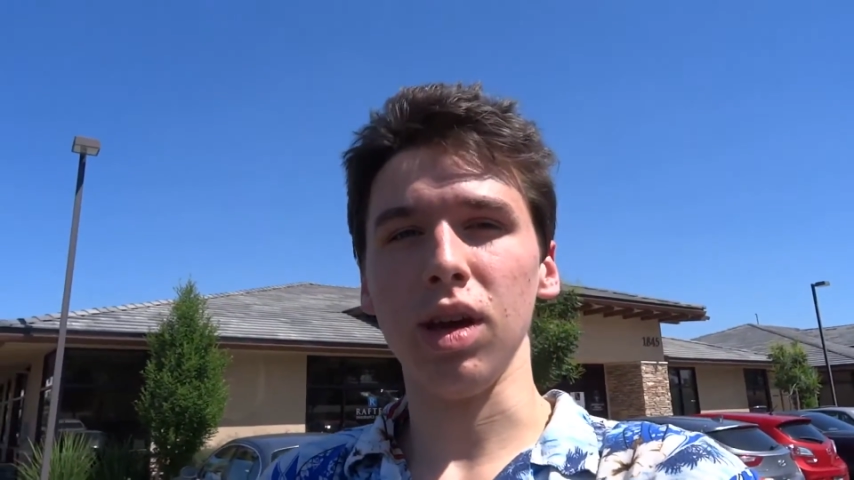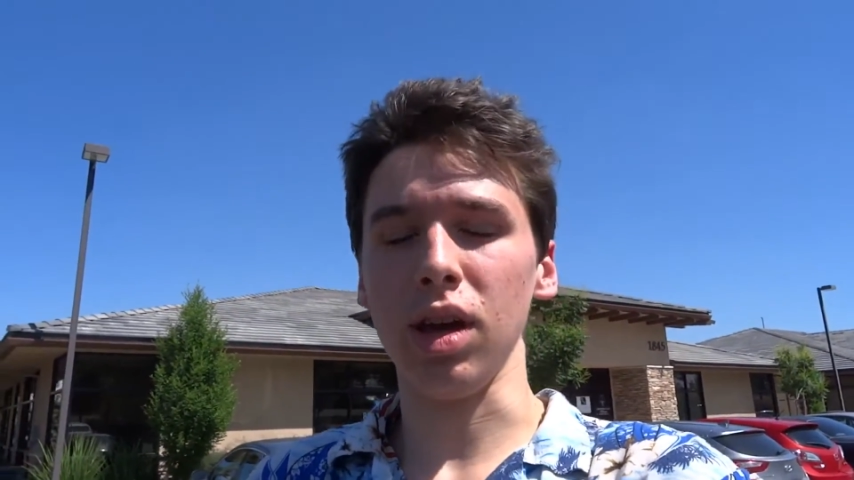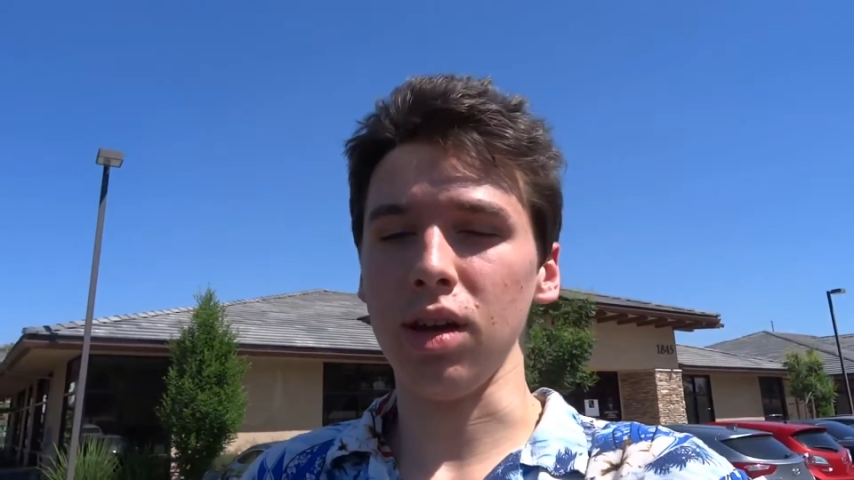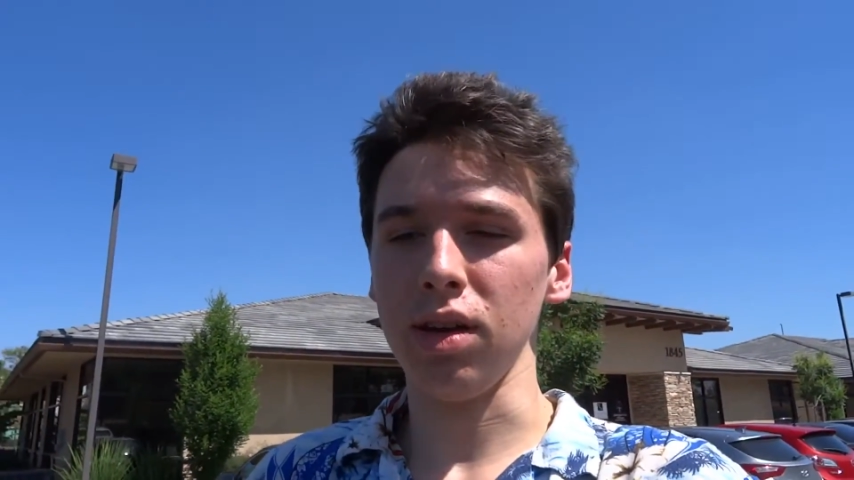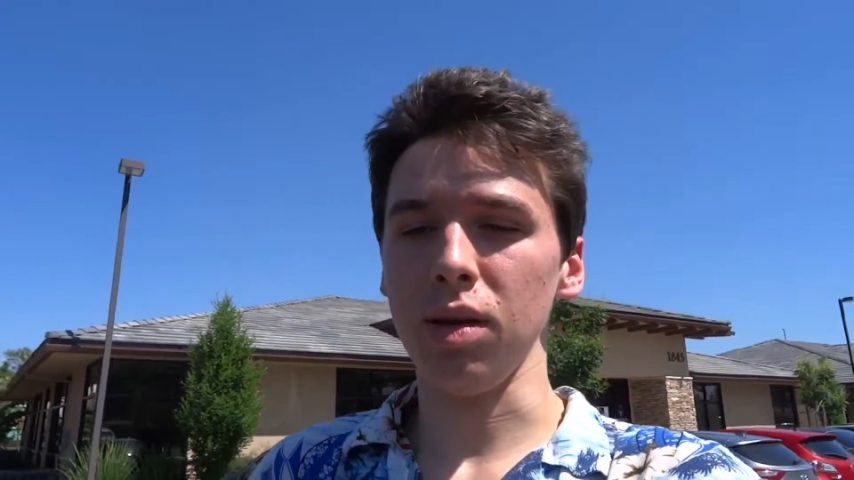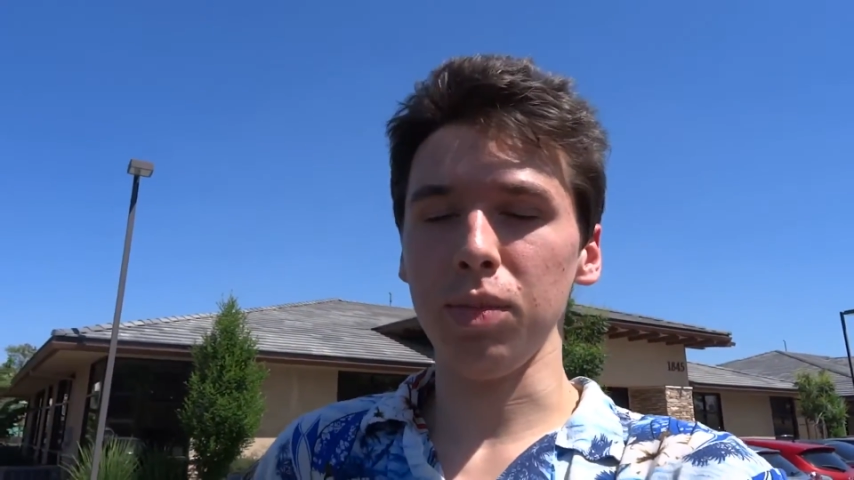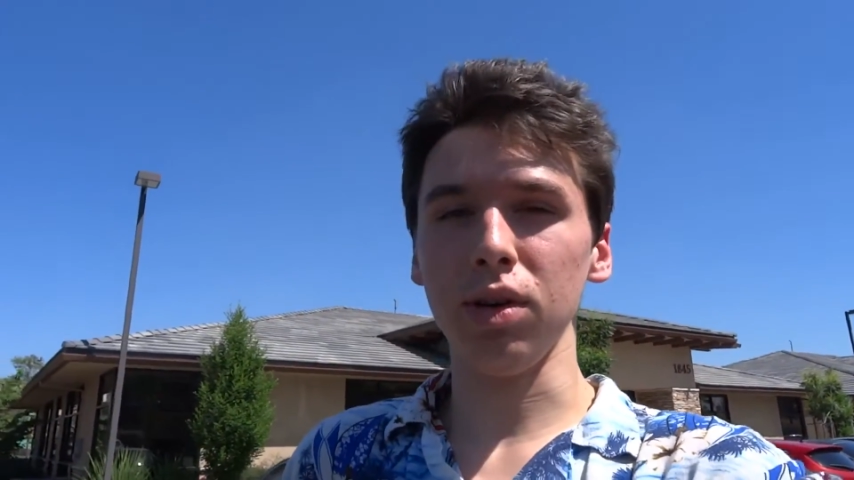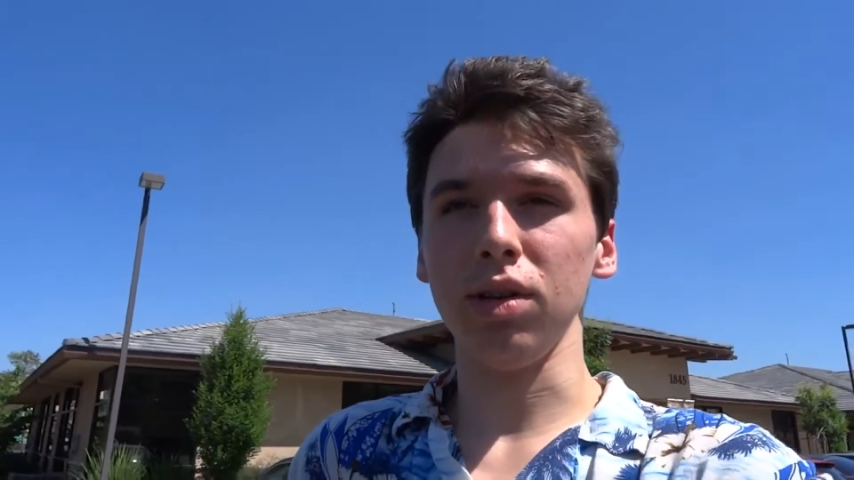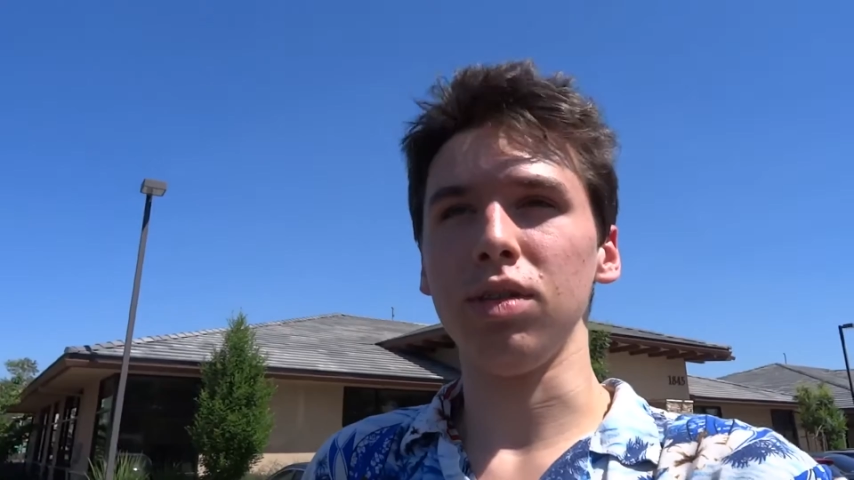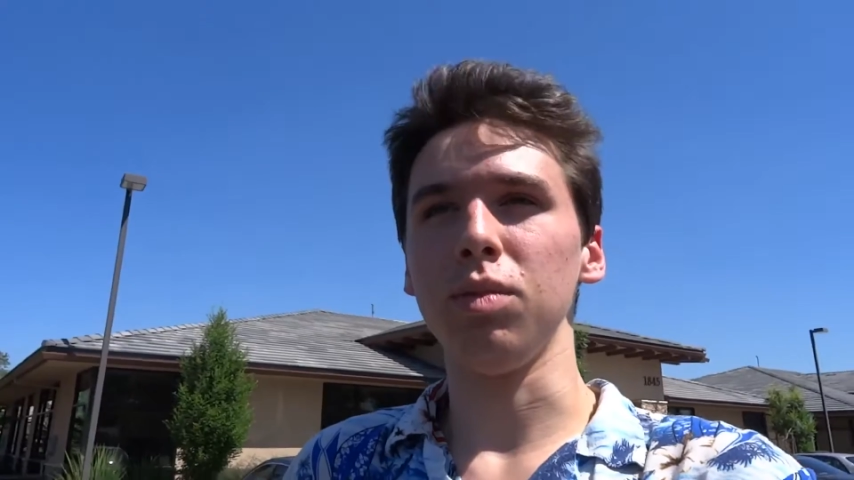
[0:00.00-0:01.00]
and
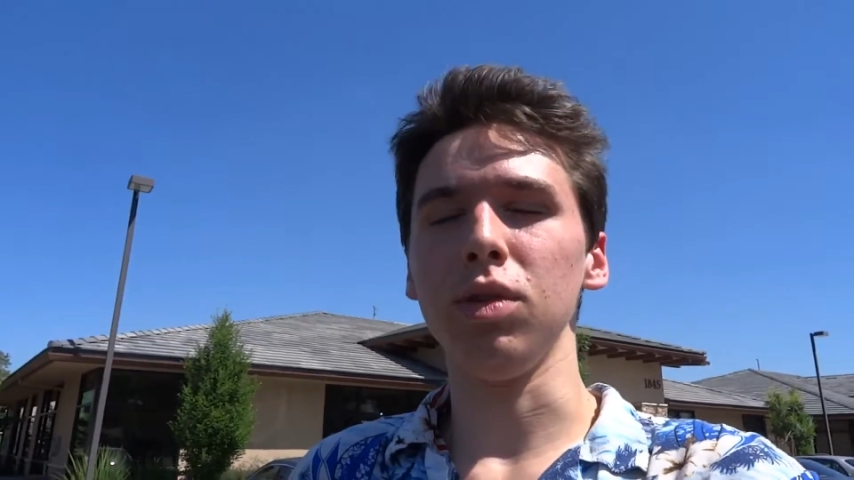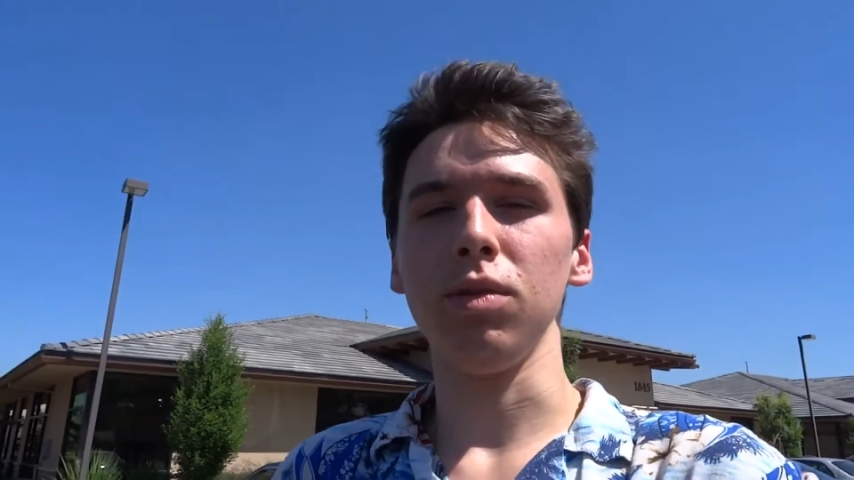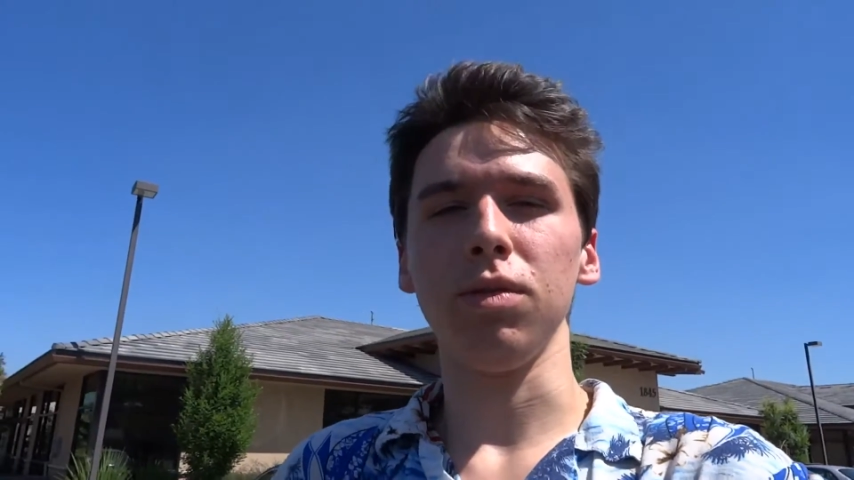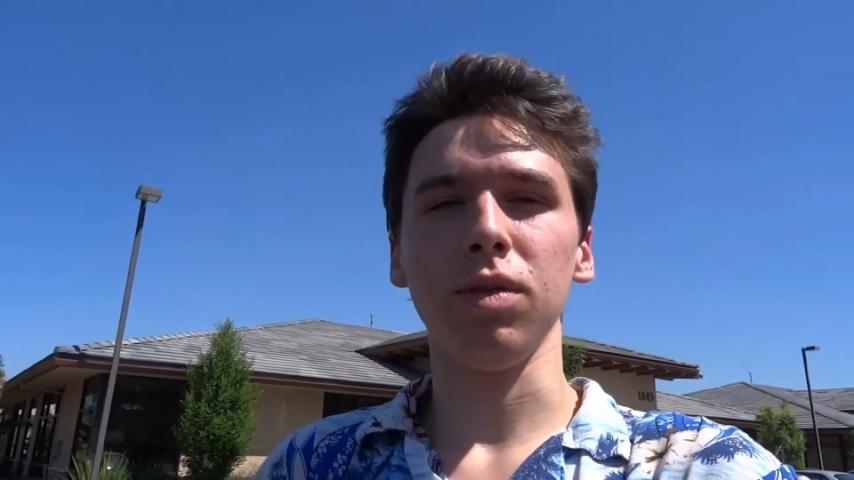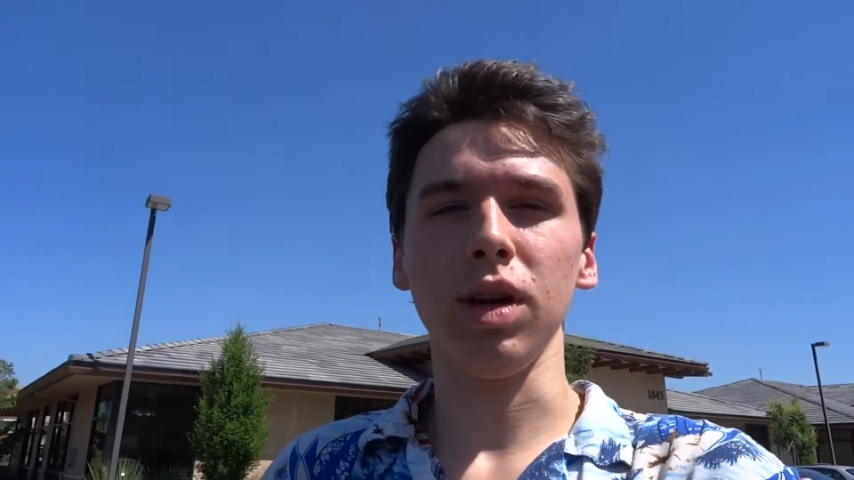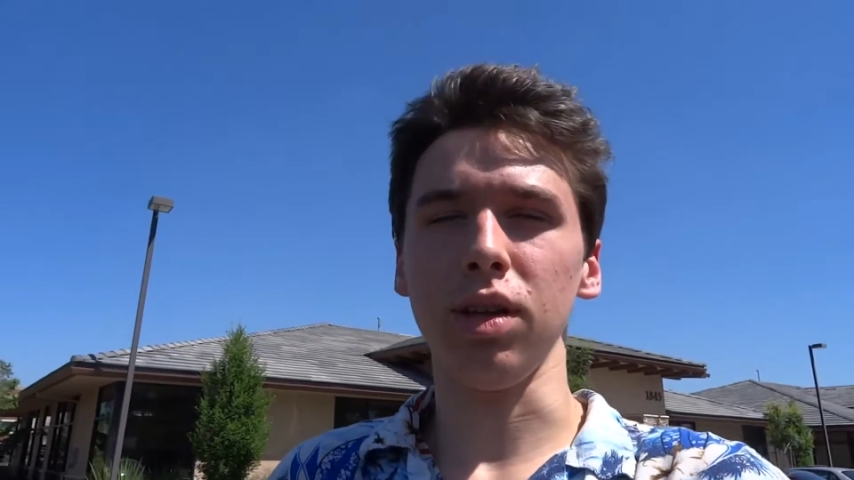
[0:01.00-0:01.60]
ability to move